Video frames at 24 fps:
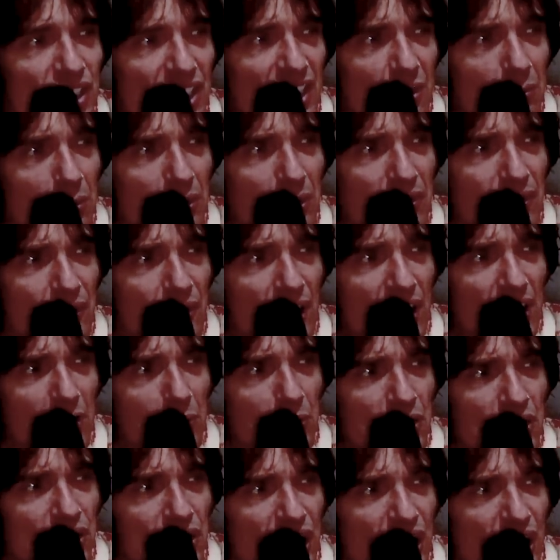it and it'd
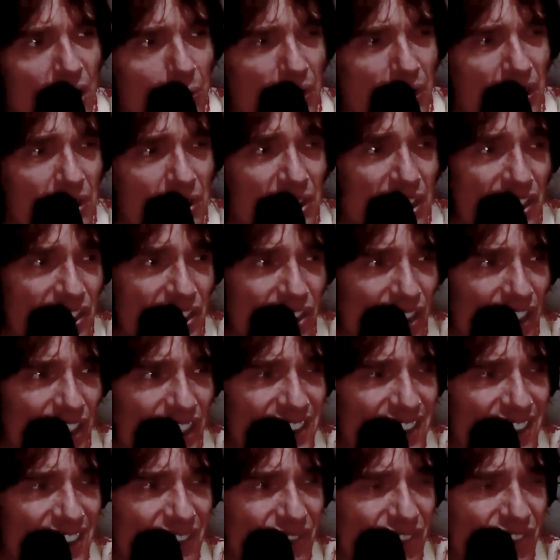be sharp, but it's
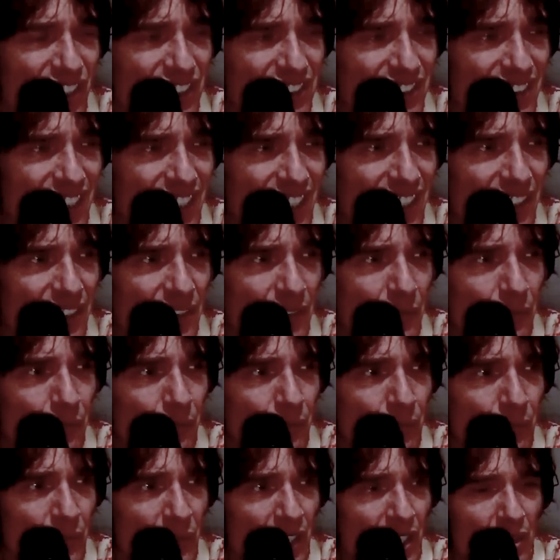exciting because of that.
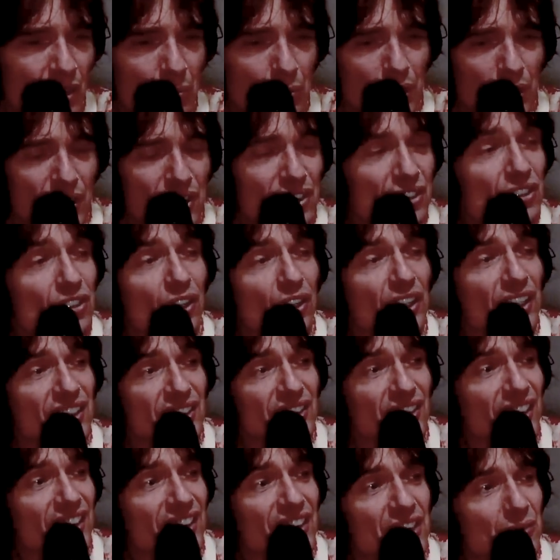But it's not
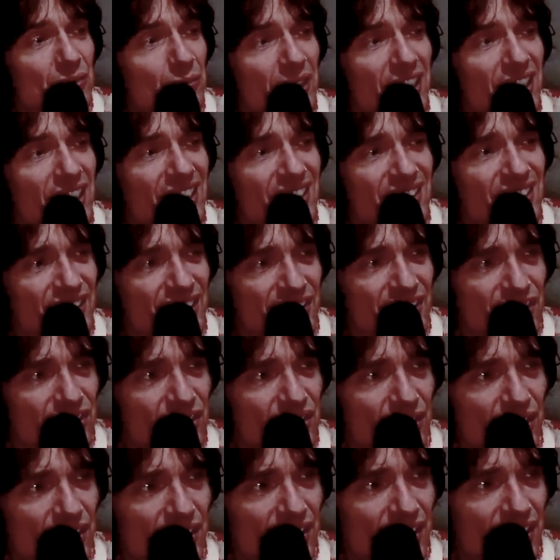exciting to me to listen
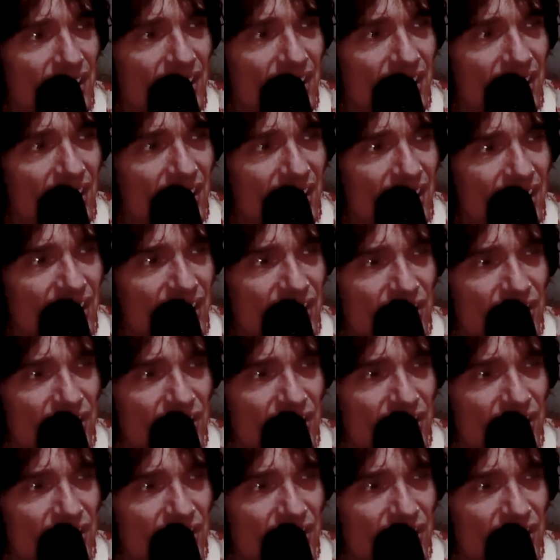to it. It's